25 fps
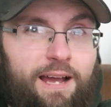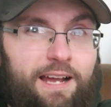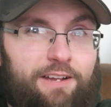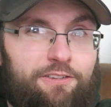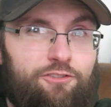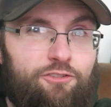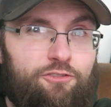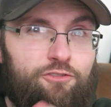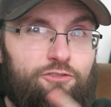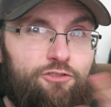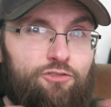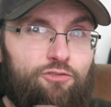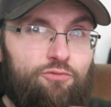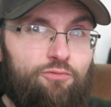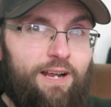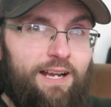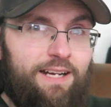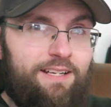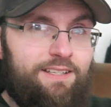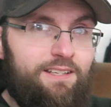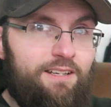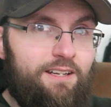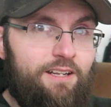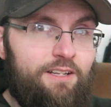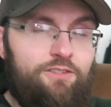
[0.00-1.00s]
Masters
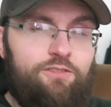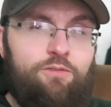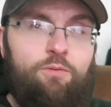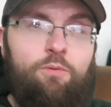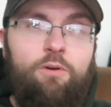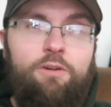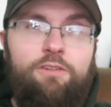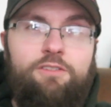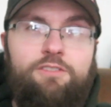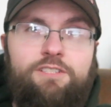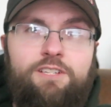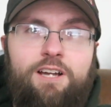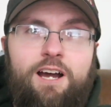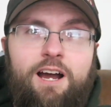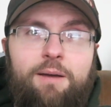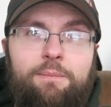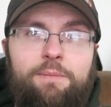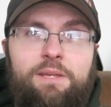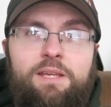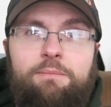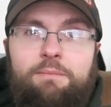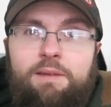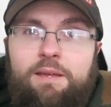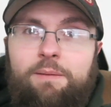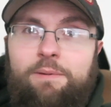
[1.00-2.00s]
directed it towards
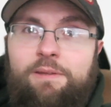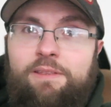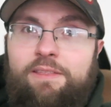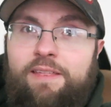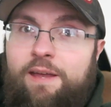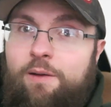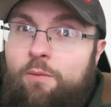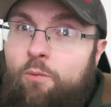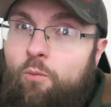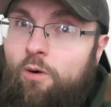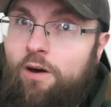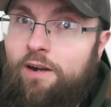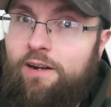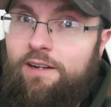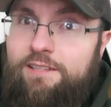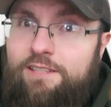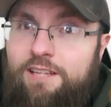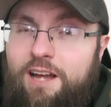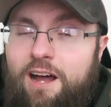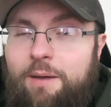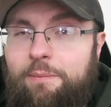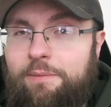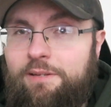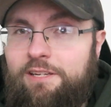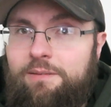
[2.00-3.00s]
Tommy. Maybe they wanted
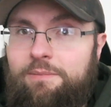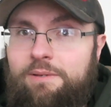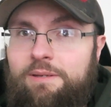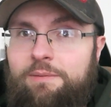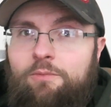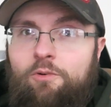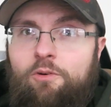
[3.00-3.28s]
Tommy to be